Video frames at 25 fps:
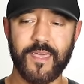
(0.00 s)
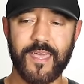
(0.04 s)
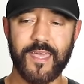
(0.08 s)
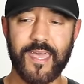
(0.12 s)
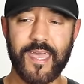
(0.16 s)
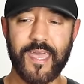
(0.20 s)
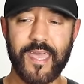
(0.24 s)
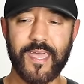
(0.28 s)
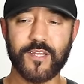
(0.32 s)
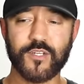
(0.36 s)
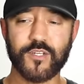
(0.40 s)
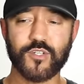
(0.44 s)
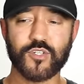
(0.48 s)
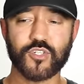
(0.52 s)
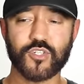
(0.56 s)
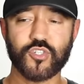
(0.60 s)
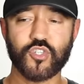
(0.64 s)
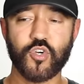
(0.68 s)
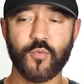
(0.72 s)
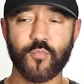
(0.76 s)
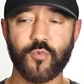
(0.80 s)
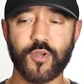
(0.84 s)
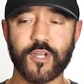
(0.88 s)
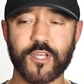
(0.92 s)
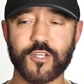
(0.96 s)
And
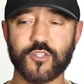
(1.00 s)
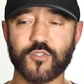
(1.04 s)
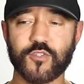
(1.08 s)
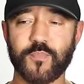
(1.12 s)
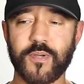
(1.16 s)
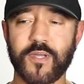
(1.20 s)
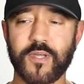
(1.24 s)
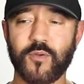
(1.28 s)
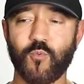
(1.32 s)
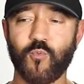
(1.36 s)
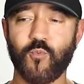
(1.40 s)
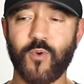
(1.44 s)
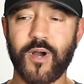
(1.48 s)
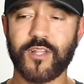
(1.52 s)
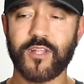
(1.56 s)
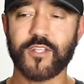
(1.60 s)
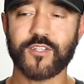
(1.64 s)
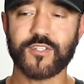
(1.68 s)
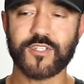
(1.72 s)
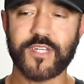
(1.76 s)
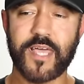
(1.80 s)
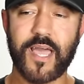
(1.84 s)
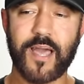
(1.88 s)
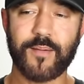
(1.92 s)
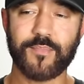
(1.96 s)
turmeric has been well
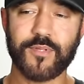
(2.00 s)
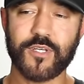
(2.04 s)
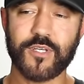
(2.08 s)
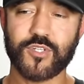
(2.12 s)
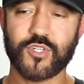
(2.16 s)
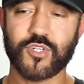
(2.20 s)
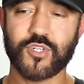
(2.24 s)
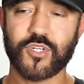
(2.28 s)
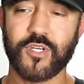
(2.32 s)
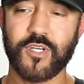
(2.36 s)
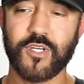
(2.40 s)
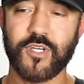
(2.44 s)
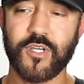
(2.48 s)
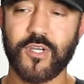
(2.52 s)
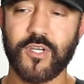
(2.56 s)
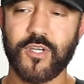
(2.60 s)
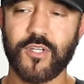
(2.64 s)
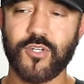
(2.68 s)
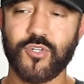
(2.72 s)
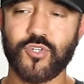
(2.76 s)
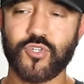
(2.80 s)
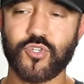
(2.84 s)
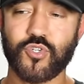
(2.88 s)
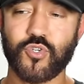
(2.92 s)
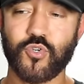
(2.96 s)
established
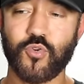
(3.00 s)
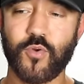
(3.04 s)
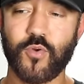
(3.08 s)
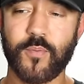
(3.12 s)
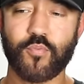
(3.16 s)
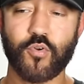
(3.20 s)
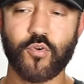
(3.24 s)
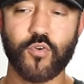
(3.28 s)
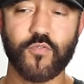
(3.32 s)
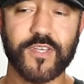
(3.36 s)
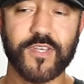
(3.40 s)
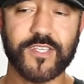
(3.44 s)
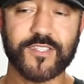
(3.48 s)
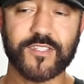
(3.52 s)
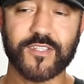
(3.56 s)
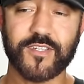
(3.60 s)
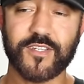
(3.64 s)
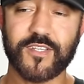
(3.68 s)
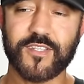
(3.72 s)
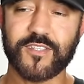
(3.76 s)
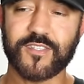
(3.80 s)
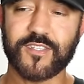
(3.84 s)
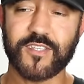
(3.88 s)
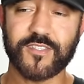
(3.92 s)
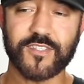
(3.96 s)
to improve
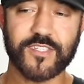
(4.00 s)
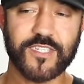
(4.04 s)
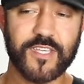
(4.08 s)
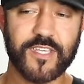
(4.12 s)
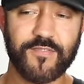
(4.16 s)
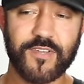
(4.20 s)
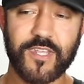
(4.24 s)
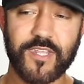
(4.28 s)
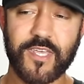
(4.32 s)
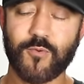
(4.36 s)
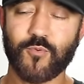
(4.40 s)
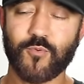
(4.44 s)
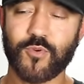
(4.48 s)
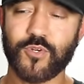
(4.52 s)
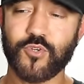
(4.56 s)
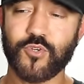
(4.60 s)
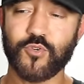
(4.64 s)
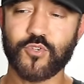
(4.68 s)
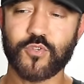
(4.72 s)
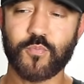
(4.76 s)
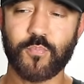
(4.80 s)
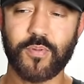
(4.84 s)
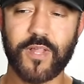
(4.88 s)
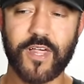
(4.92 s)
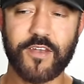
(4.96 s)
insulin sensitivity,
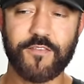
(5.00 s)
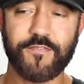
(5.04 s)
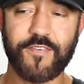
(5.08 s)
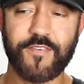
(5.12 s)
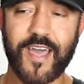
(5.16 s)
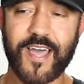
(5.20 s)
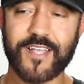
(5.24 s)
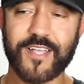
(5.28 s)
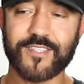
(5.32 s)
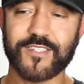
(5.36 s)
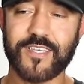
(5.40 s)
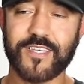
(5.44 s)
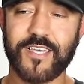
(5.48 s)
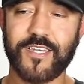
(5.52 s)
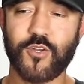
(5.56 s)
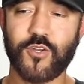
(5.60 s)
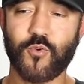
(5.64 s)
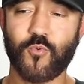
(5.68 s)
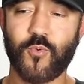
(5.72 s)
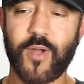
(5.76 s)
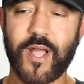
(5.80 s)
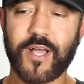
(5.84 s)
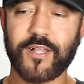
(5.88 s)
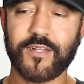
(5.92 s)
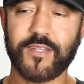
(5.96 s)
reduce blood fats, and
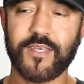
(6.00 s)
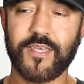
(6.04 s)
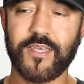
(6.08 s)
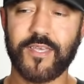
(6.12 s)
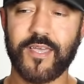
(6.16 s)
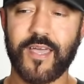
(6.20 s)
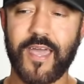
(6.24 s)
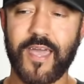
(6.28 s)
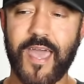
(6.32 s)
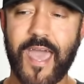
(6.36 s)
directly